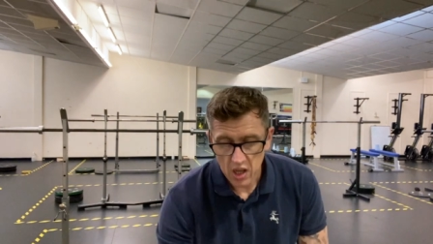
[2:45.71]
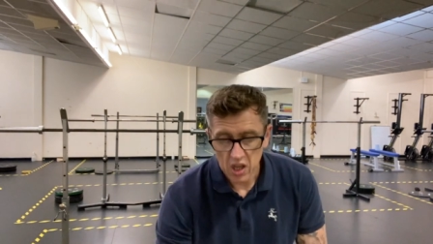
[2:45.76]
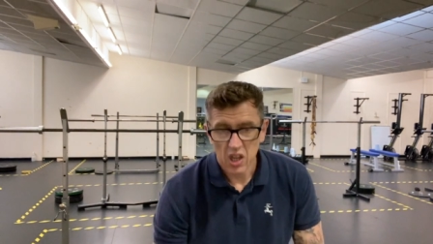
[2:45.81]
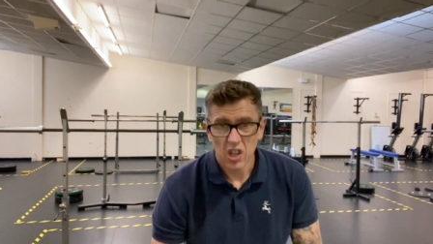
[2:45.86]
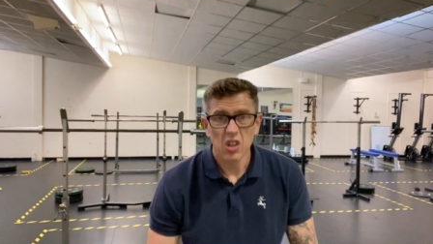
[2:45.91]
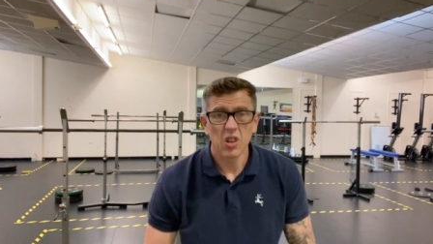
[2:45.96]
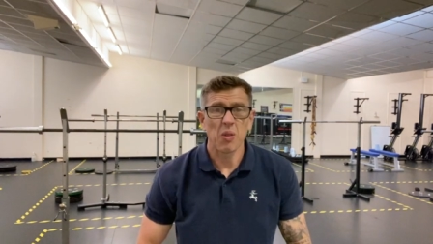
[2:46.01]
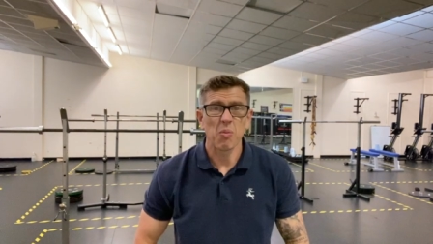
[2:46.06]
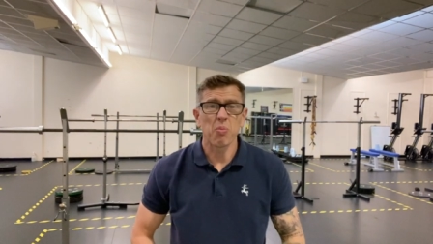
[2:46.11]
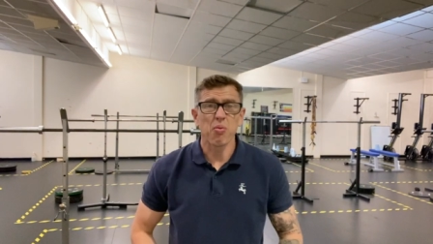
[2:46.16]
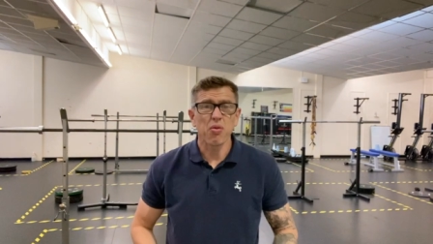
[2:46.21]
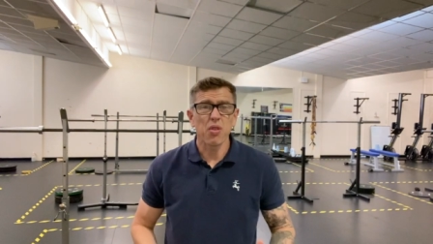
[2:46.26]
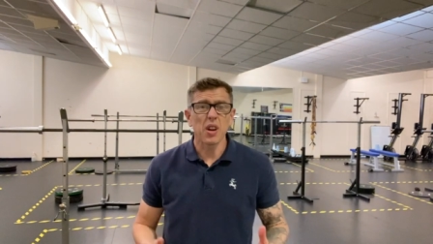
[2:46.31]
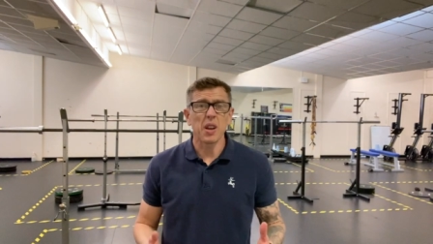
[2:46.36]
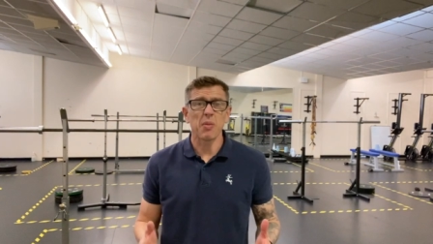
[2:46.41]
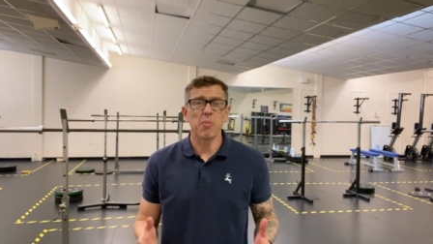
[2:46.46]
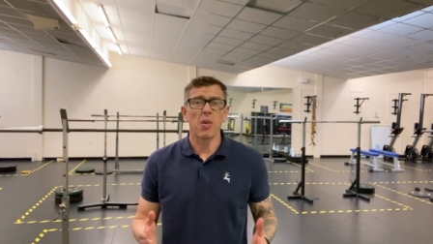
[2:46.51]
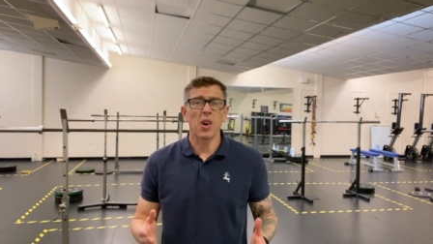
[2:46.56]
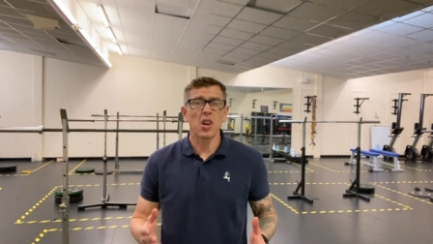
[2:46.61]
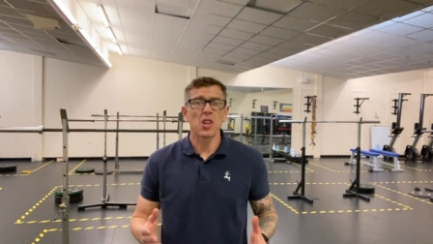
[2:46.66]
you can pretty
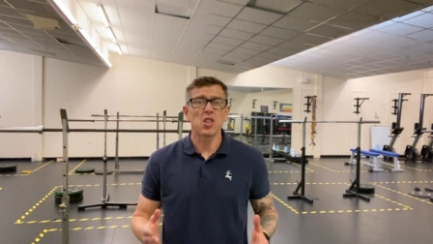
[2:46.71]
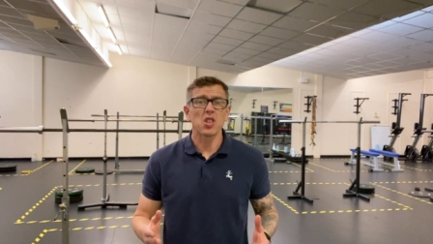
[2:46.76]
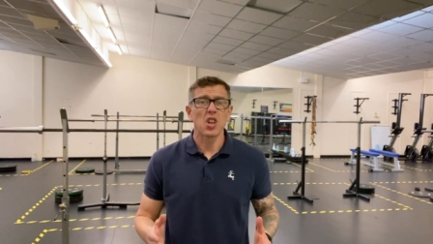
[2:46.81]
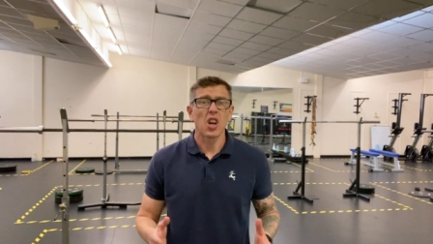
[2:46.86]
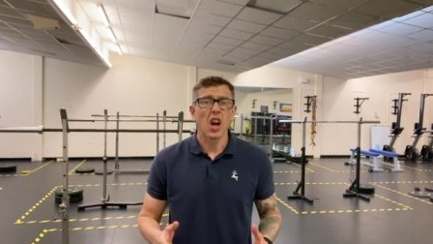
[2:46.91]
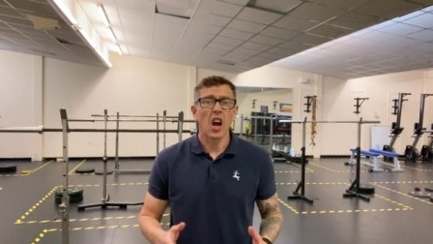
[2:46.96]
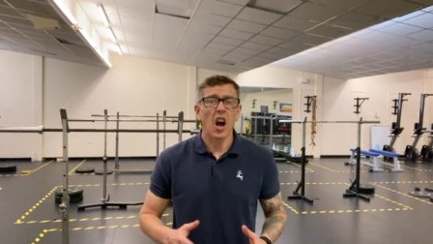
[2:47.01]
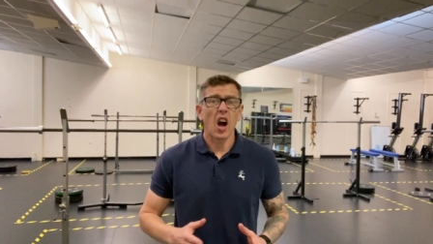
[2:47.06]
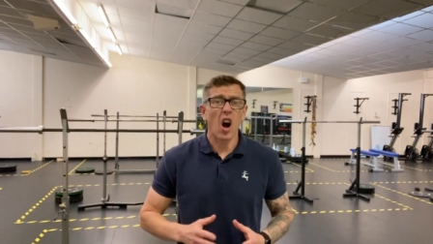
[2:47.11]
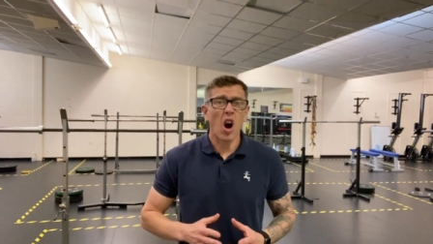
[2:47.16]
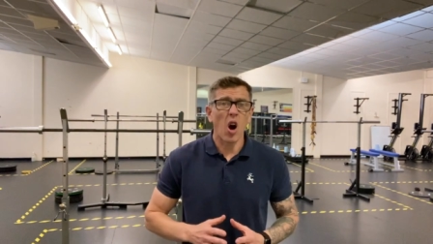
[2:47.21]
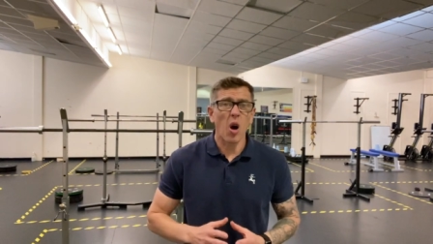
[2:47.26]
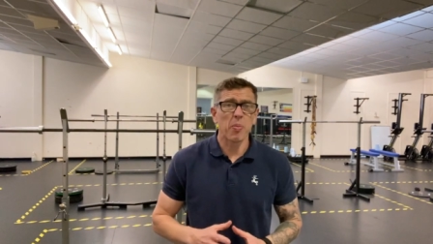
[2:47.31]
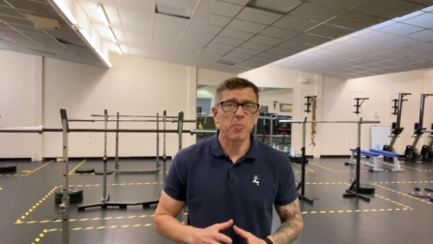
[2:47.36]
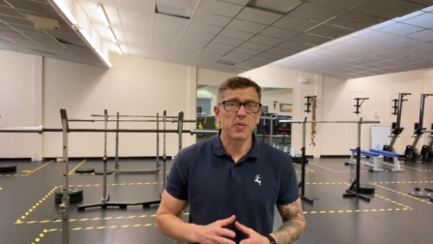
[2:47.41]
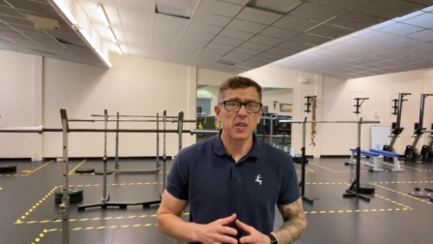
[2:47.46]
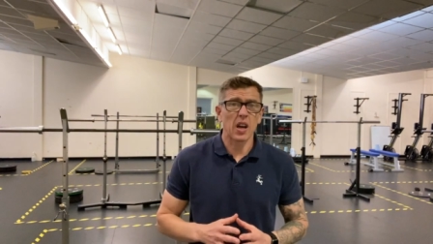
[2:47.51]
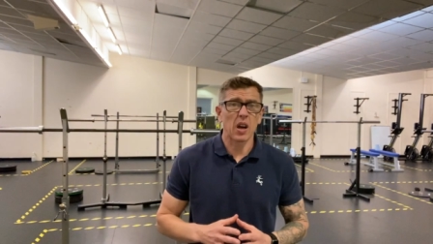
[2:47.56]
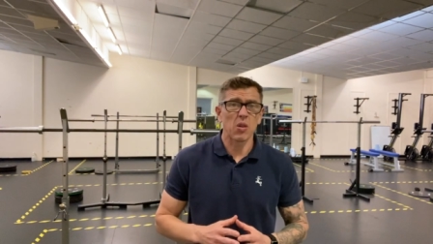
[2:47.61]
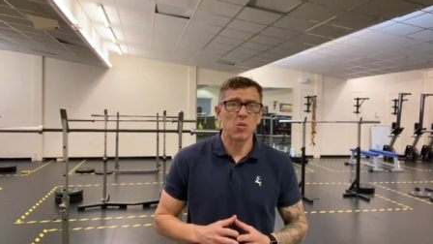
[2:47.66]
much
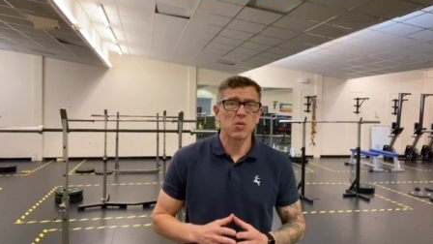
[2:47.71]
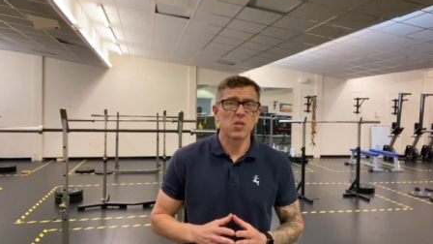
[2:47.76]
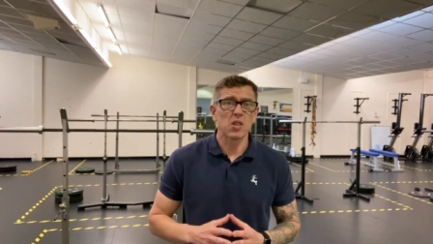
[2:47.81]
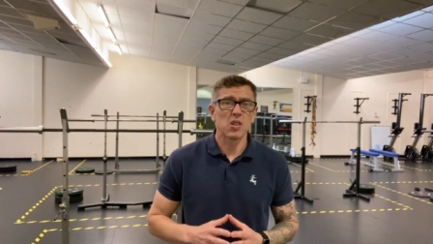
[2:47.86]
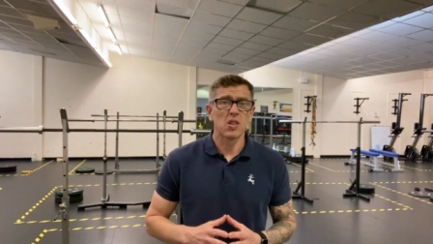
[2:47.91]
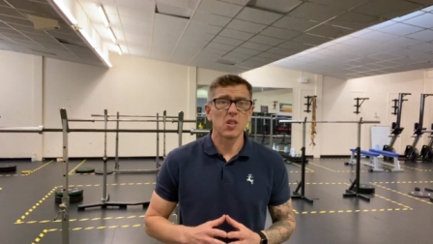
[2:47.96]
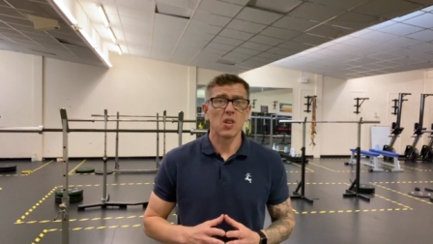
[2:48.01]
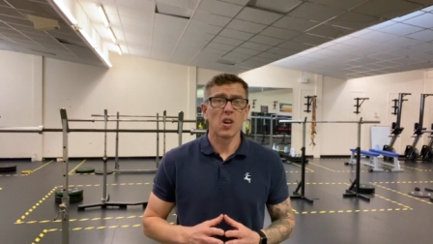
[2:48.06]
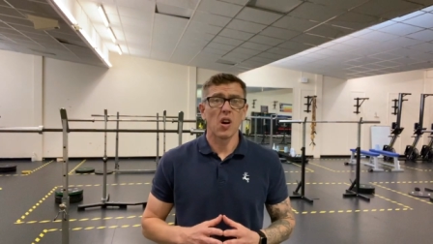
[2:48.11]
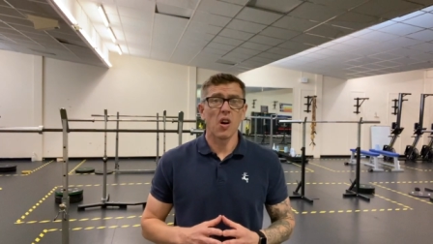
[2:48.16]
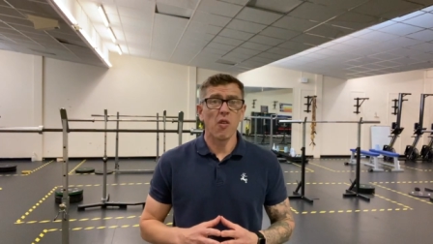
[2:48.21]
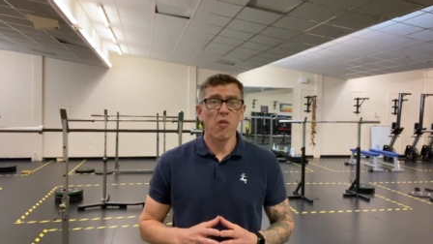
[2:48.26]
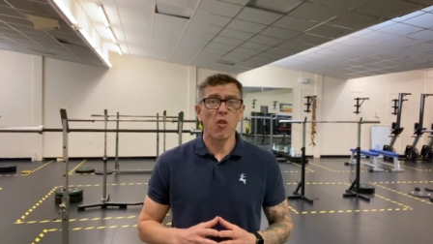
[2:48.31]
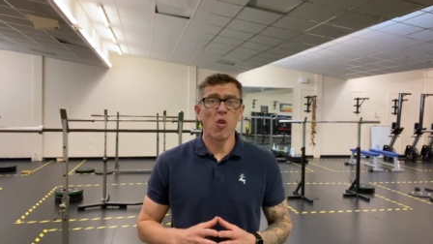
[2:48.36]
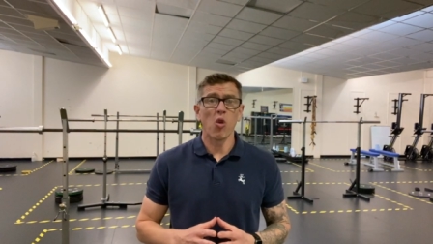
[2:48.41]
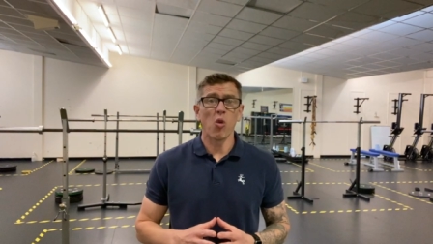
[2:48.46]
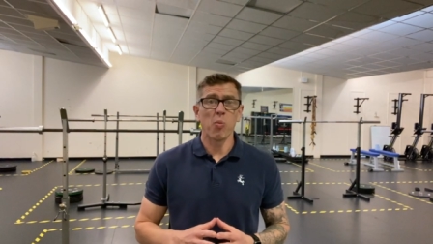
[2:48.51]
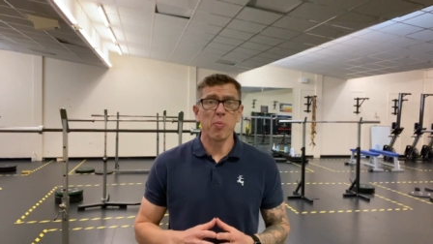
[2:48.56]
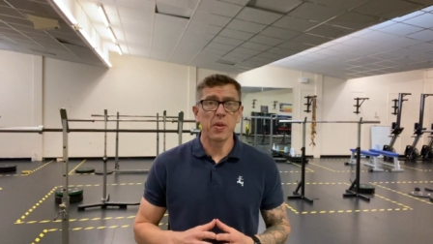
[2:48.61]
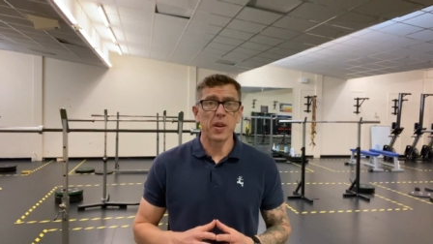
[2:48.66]
opt out of
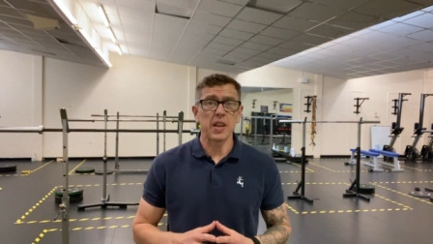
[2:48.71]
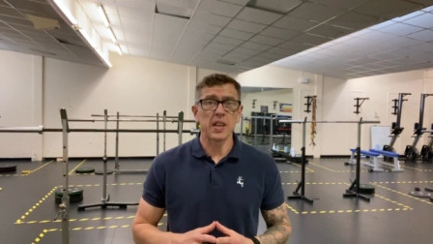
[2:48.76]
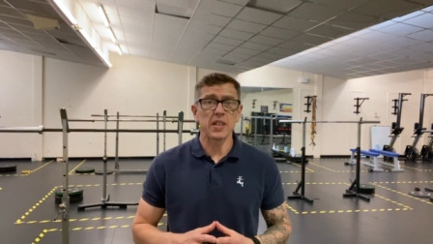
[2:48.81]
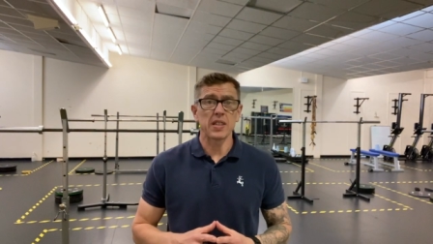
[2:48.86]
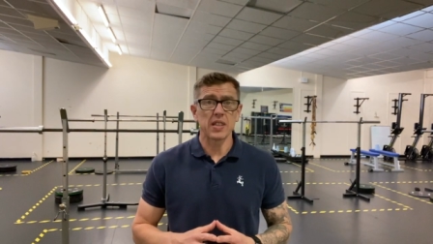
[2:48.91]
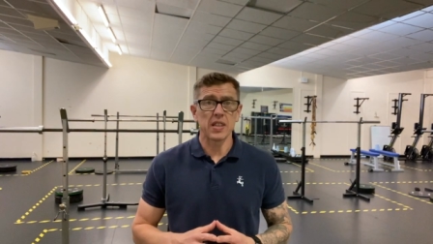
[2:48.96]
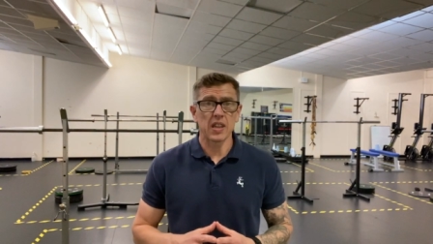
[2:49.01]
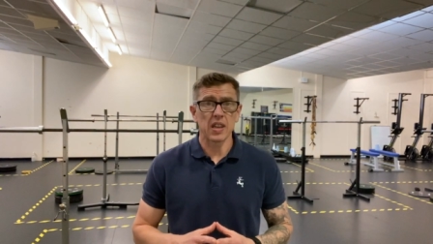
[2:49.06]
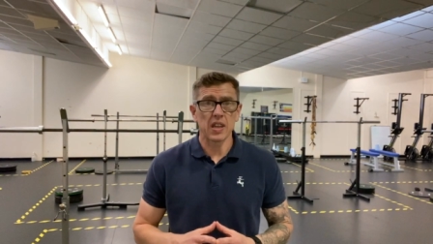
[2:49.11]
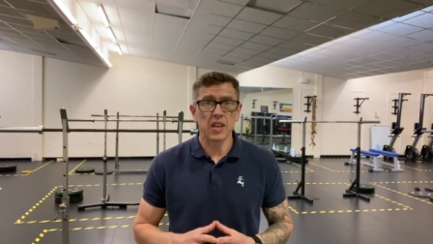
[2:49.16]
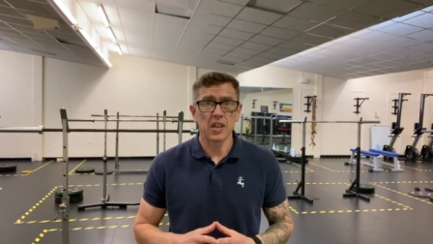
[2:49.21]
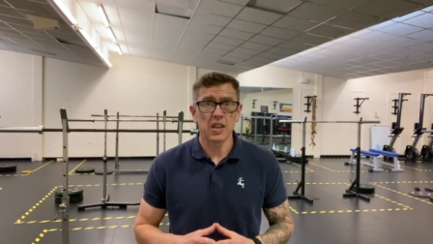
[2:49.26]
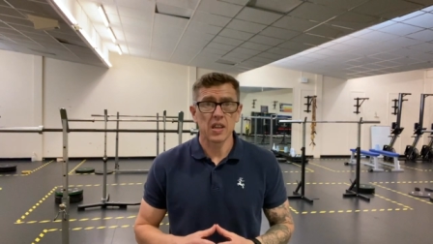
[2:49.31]
all PT.